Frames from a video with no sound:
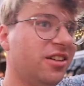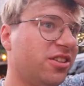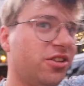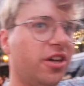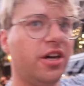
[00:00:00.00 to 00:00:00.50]

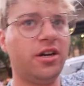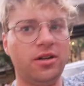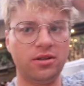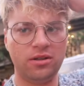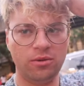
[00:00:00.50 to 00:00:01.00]
So yeah,
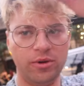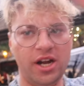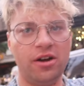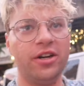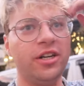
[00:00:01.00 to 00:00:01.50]
we
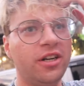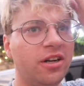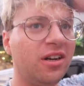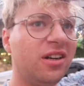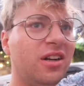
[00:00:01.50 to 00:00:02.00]
out here.
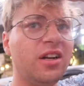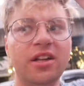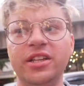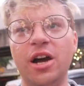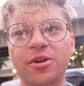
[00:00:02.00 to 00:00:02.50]

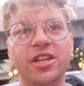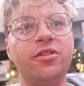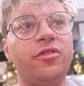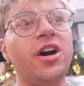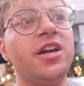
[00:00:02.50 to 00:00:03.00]
Now we need
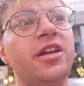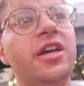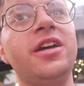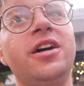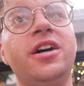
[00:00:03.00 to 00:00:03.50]
to find
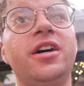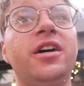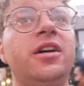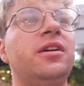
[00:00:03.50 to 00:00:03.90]
a